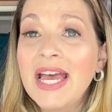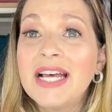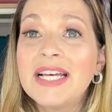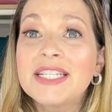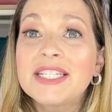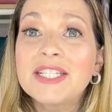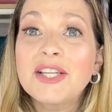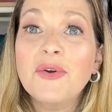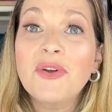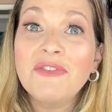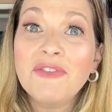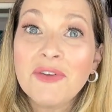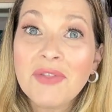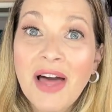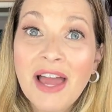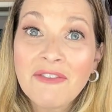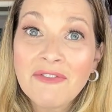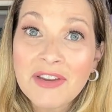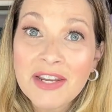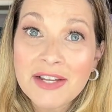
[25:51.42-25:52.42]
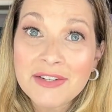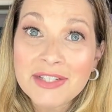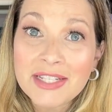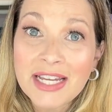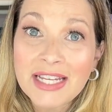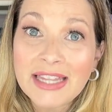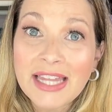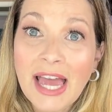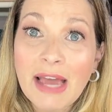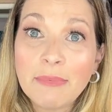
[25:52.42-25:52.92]
So if you like videos
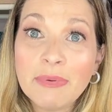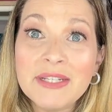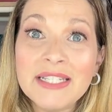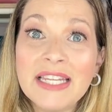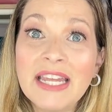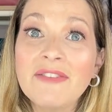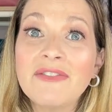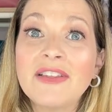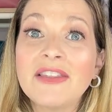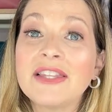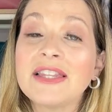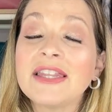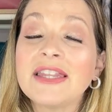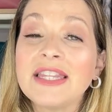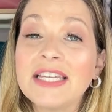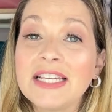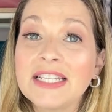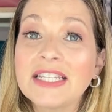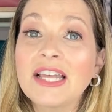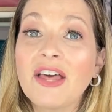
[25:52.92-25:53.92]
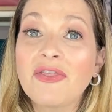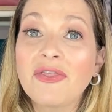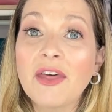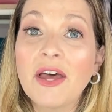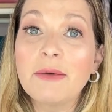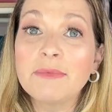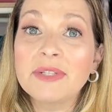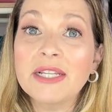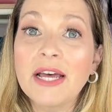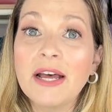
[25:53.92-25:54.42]
like that, please give this a
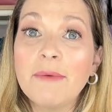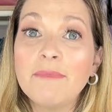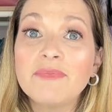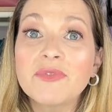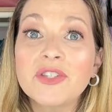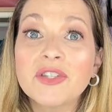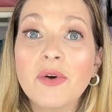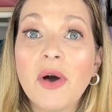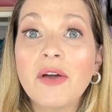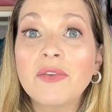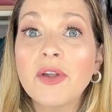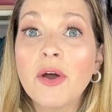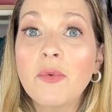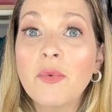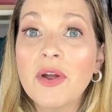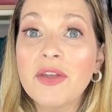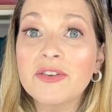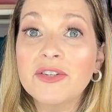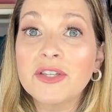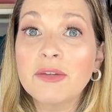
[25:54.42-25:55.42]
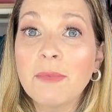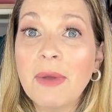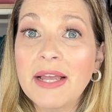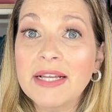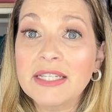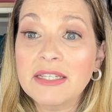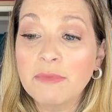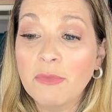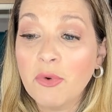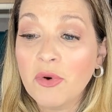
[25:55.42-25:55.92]
thumbs up so I'll know whether to make
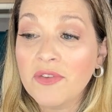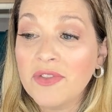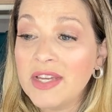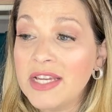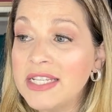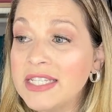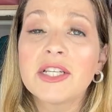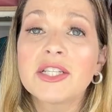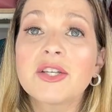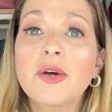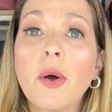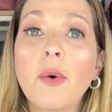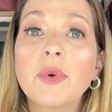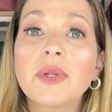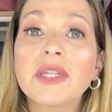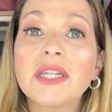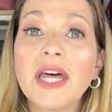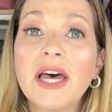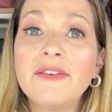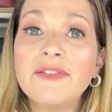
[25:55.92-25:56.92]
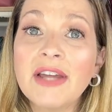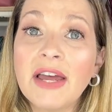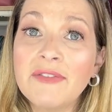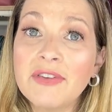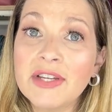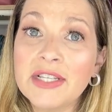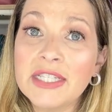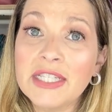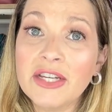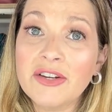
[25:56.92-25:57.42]
some more of these. So I would love to have you
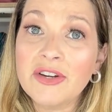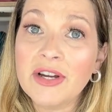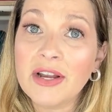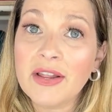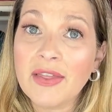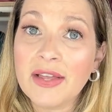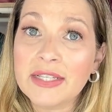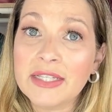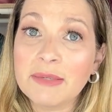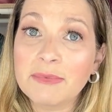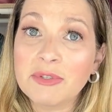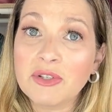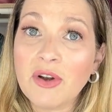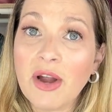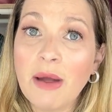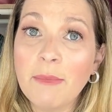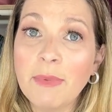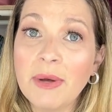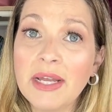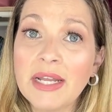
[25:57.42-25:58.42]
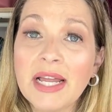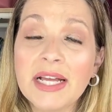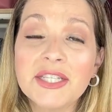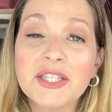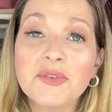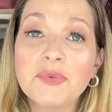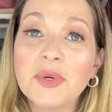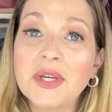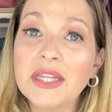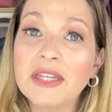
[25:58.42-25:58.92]
consider hitting that subscribe button. I
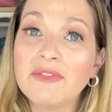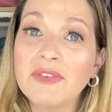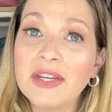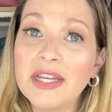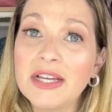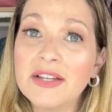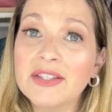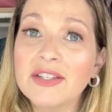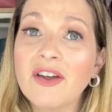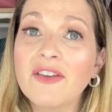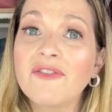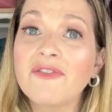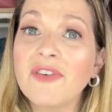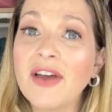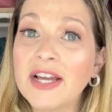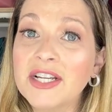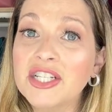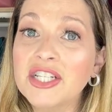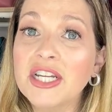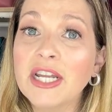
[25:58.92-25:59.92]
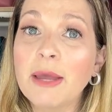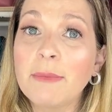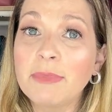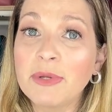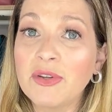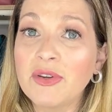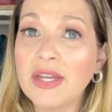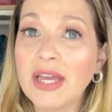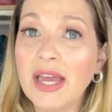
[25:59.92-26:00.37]
do weekly videos on fashion, beauty,